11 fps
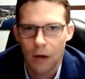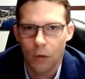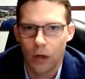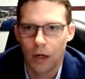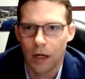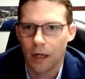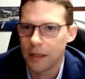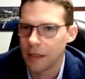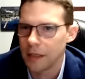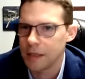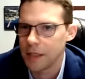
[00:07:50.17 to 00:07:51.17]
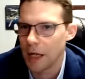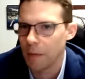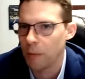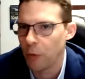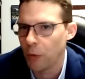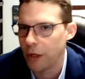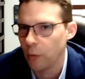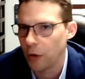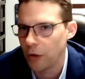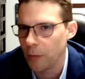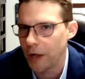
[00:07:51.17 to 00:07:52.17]
We're at
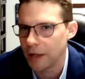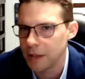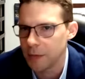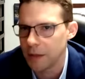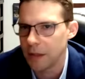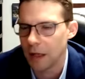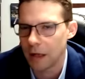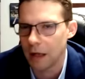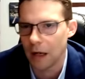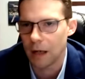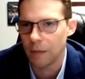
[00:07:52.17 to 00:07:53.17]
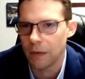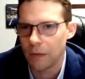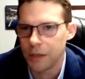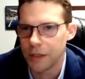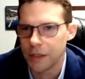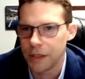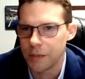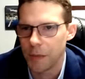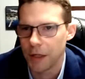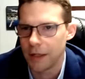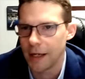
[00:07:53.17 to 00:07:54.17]
sablepointwealthmanagement.com, which is
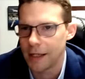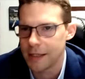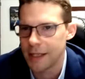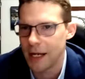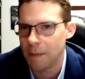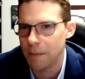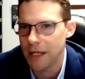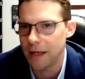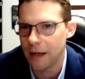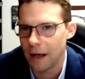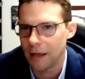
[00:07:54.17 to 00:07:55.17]
spelled SABLE,